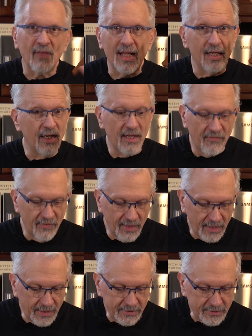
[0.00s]
and
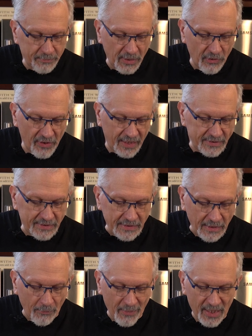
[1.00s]
definitely smell that
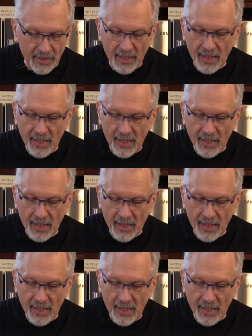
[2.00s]
cinnamon,